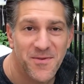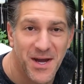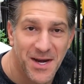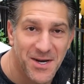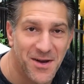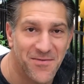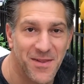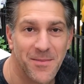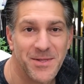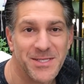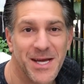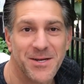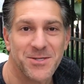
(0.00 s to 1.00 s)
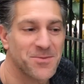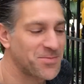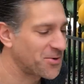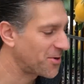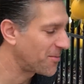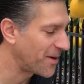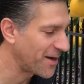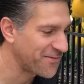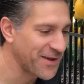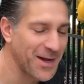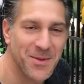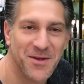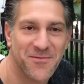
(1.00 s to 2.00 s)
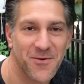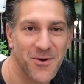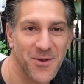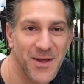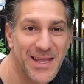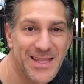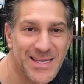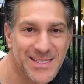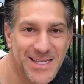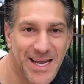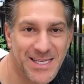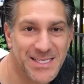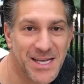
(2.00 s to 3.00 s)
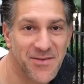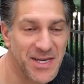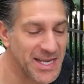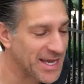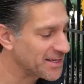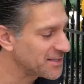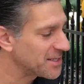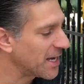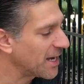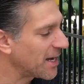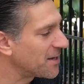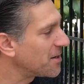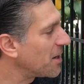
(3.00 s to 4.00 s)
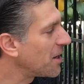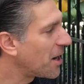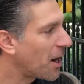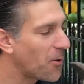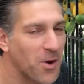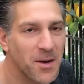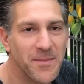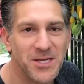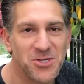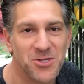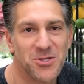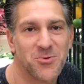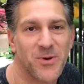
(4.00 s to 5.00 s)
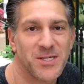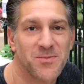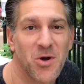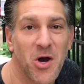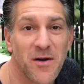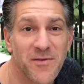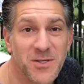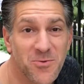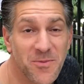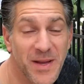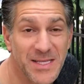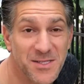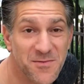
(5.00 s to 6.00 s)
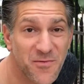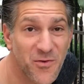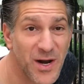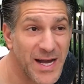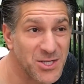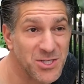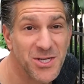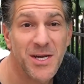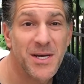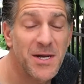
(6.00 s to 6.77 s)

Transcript: We've got enough lemons now to support my family for at least the next seven days. And I wanna make sure that the rest of my harvest remains fresh.